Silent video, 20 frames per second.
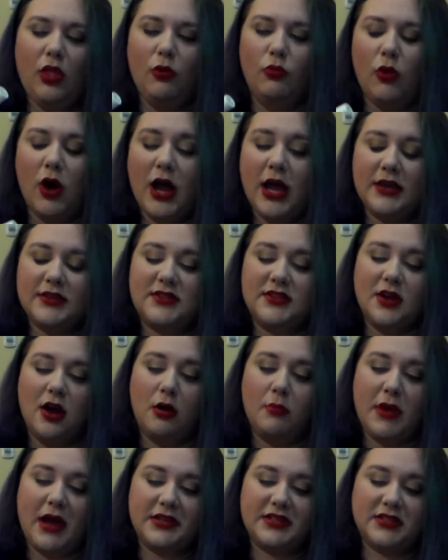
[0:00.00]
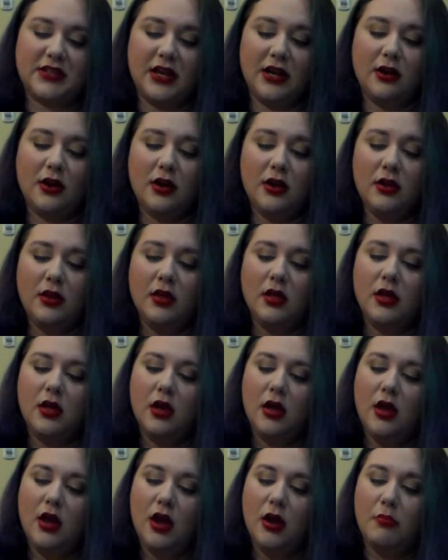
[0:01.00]
YSL mascara.
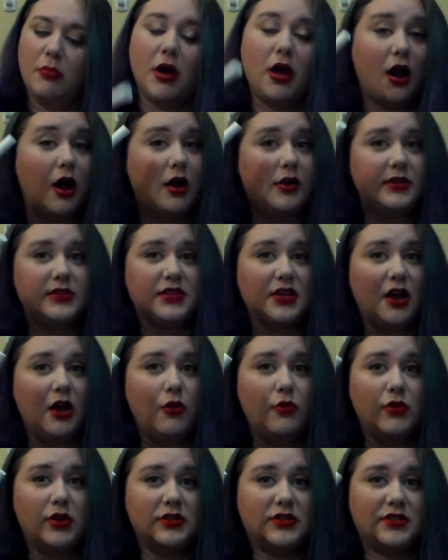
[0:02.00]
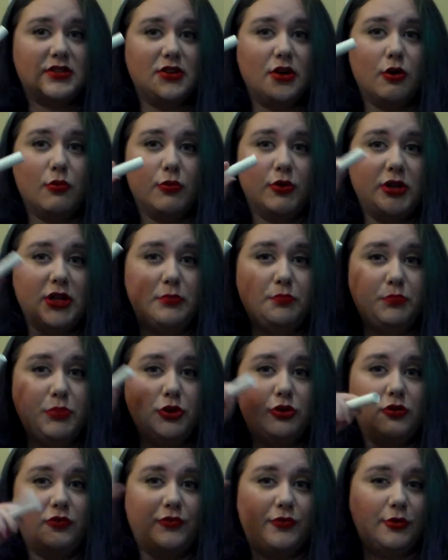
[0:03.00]
But on its own, it's still a really
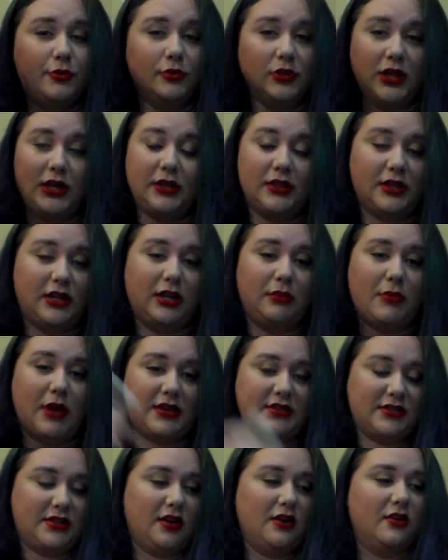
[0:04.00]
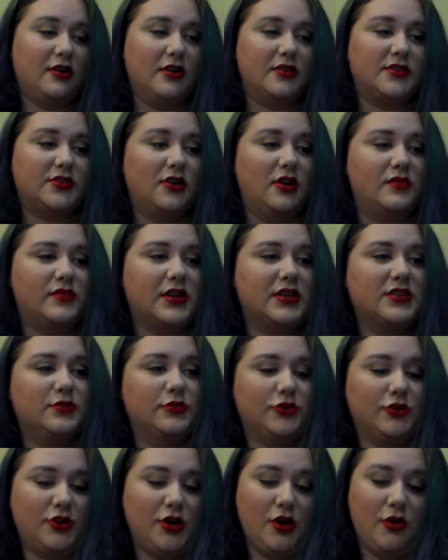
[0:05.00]
beautiful lengthening mascara. So if that's
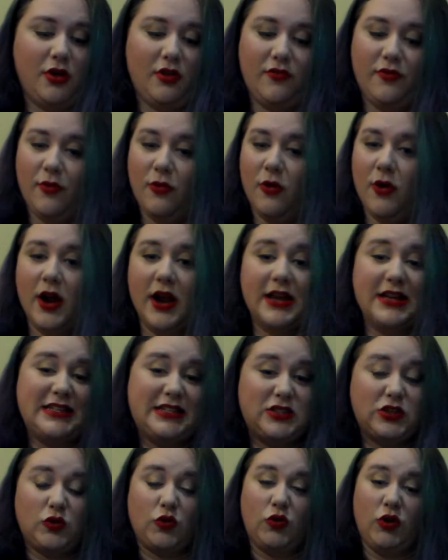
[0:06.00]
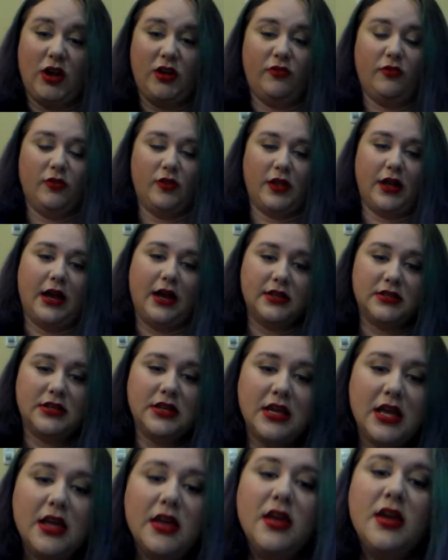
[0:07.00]
what you're going for, it's great for that.
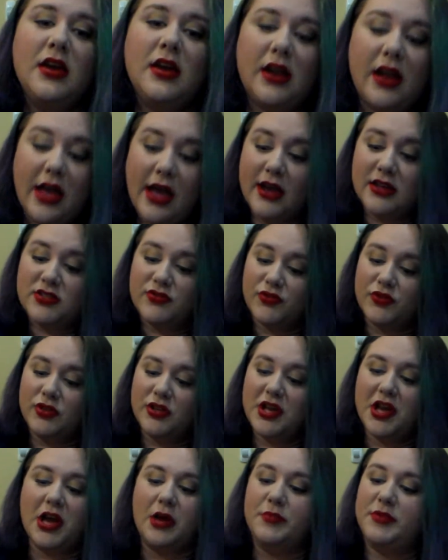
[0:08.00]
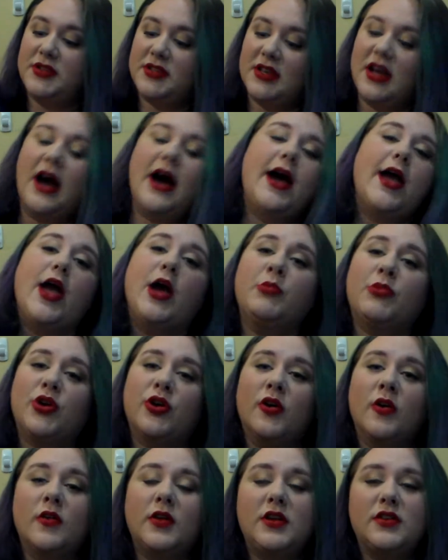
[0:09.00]
Now as for lips, I am
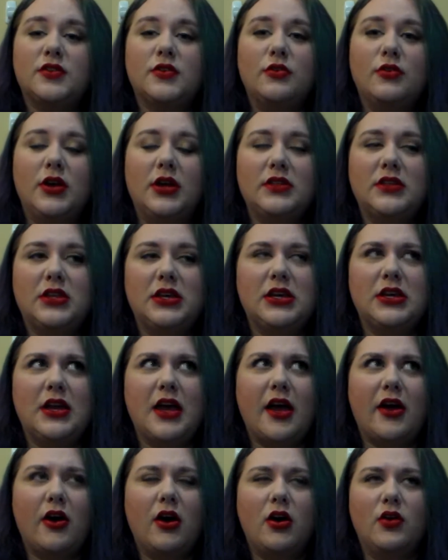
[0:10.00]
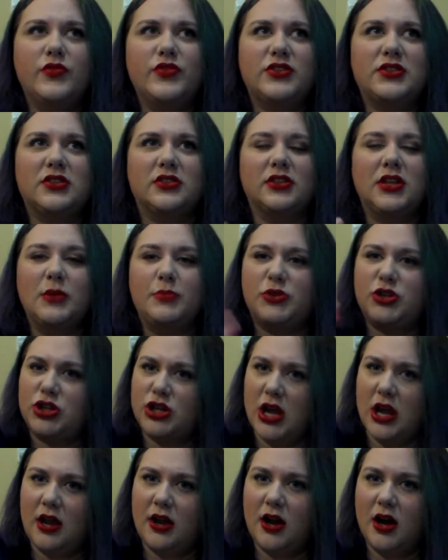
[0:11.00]
currently doing the e.l.f.'s Lip
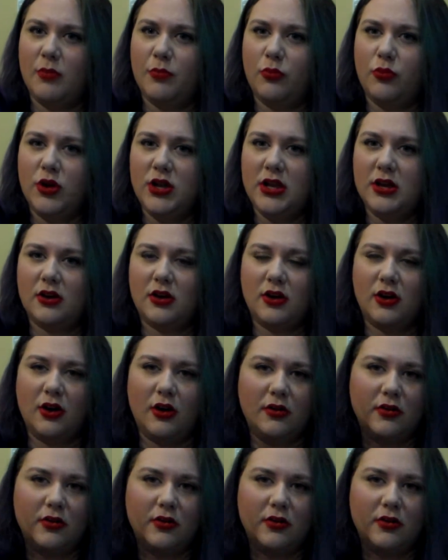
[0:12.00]
Shake Up Week.